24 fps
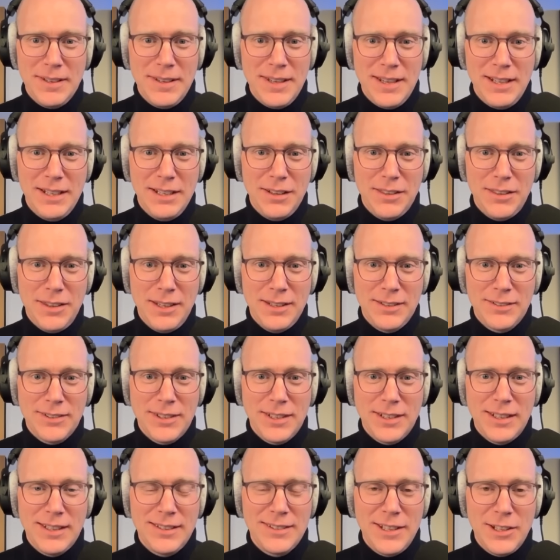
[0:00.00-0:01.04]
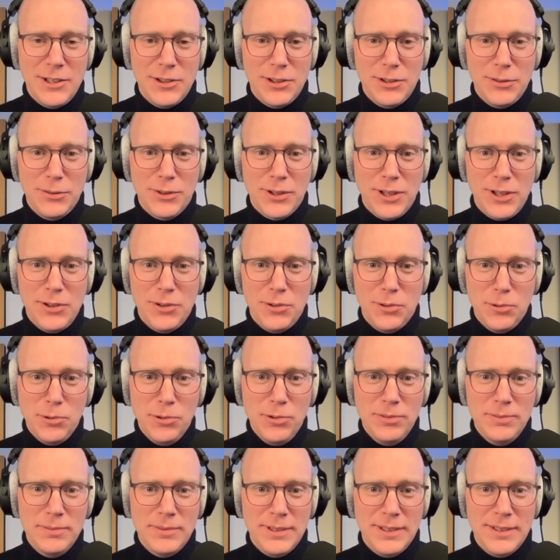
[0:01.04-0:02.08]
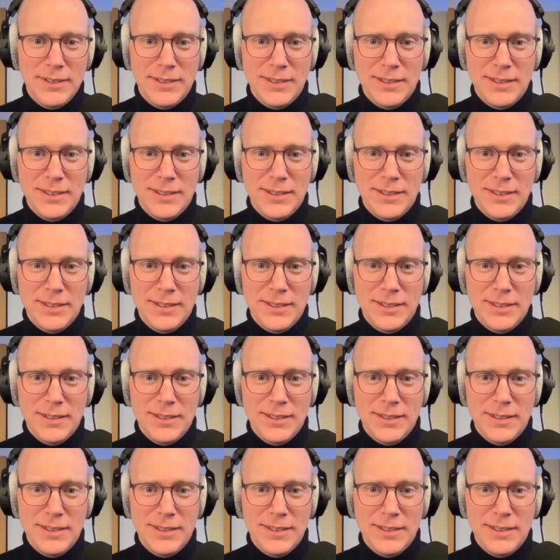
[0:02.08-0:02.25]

Are there any things that executives can do?